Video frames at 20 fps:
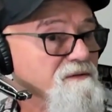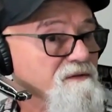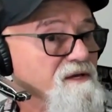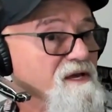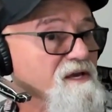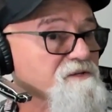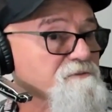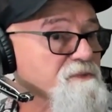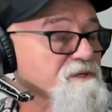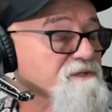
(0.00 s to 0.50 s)

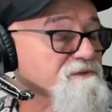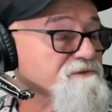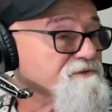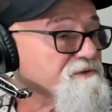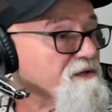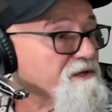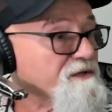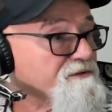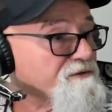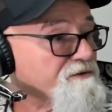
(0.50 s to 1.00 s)
It's been
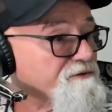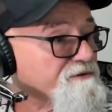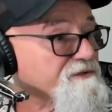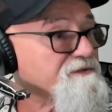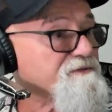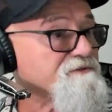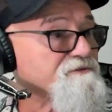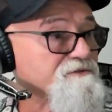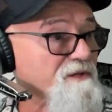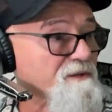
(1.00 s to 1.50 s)
said there
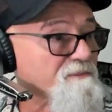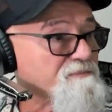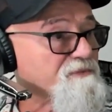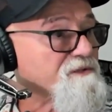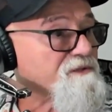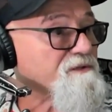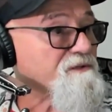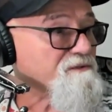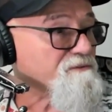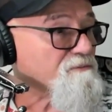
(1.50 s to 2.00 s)
is something
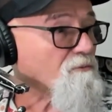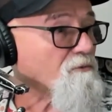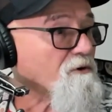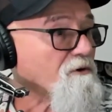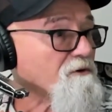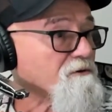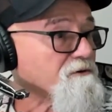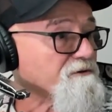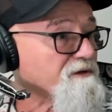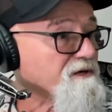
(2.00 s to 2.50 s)
in the
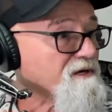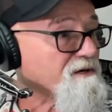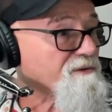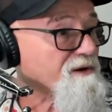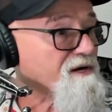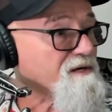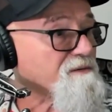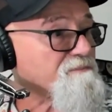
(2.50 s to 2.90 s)
water there around the